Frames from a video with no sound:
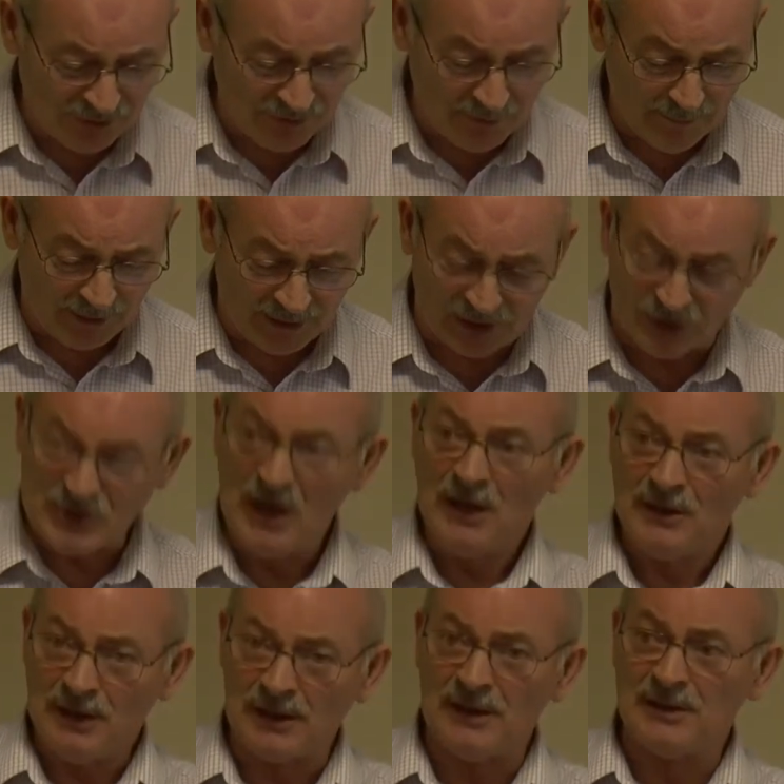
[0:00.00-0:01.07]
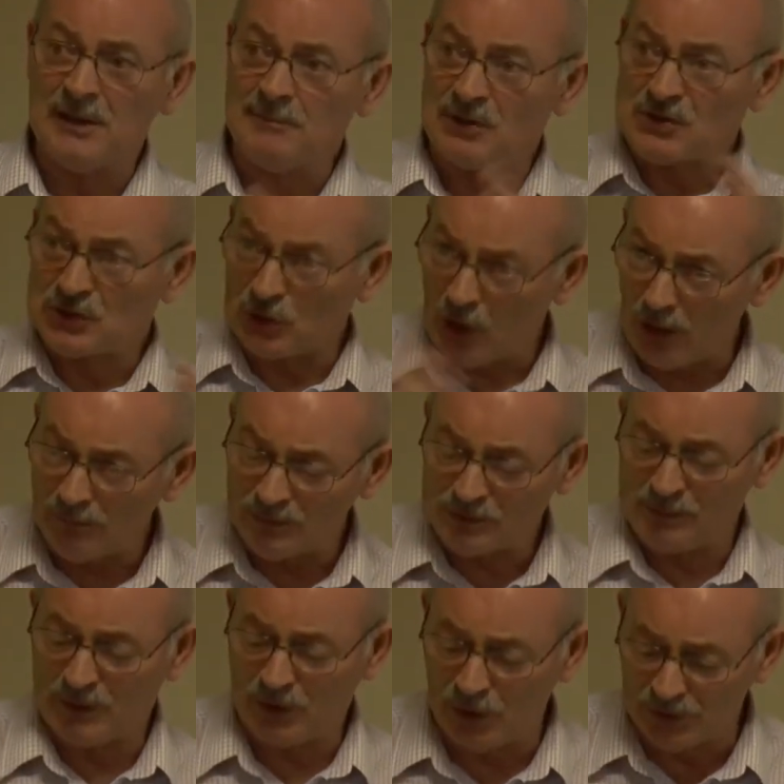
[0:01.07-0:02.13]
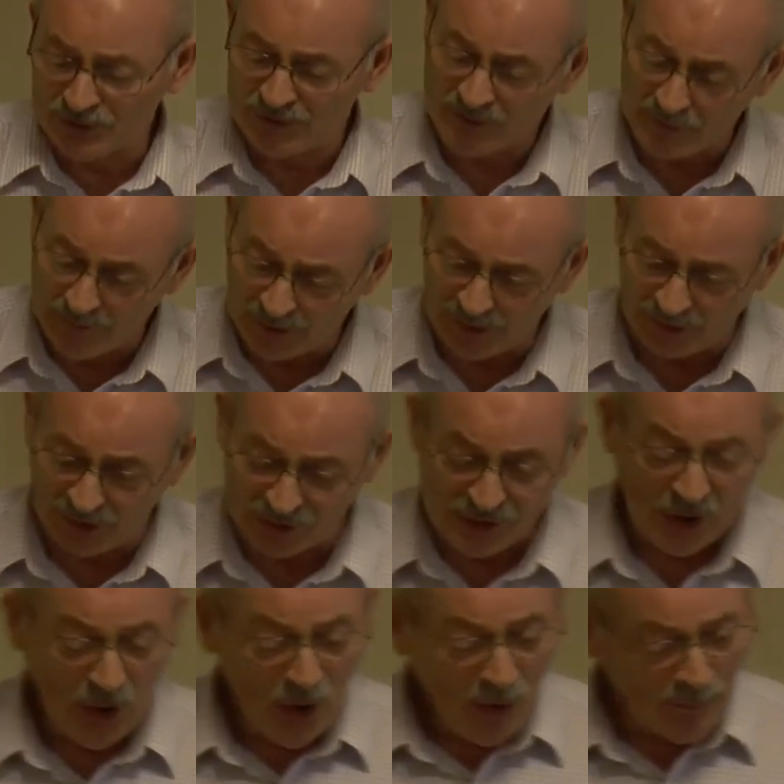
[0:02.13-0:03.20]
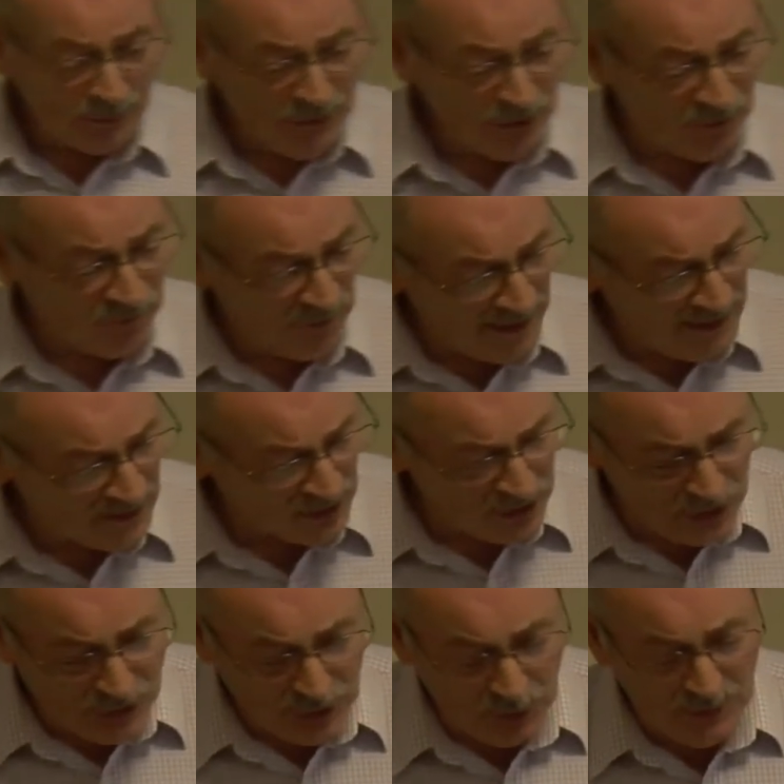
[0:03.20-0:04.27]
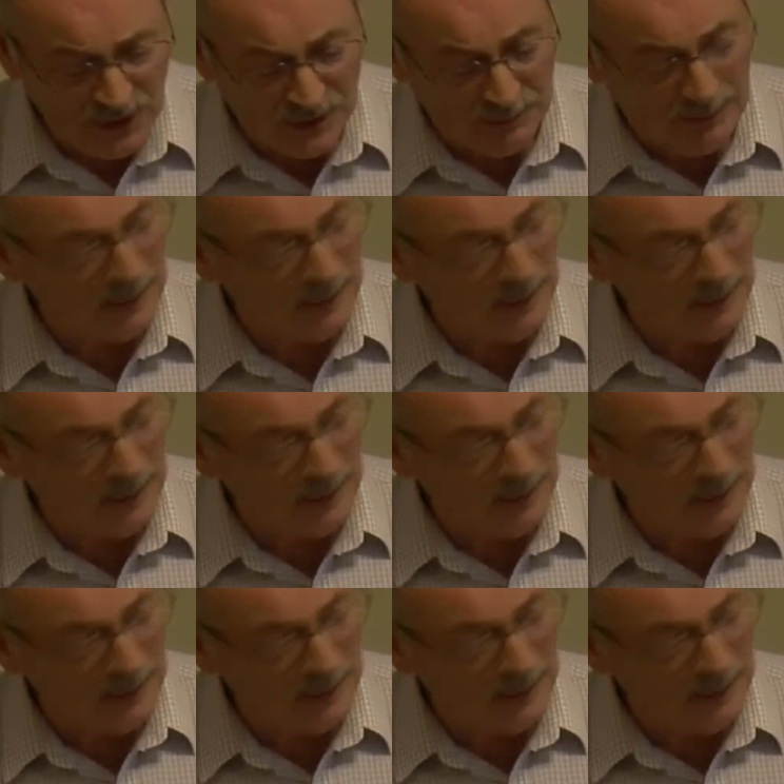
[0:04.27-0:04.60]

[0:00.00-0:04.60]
of the miracles. Nicodemus comes because of the miracles. But you'll find that the Jewish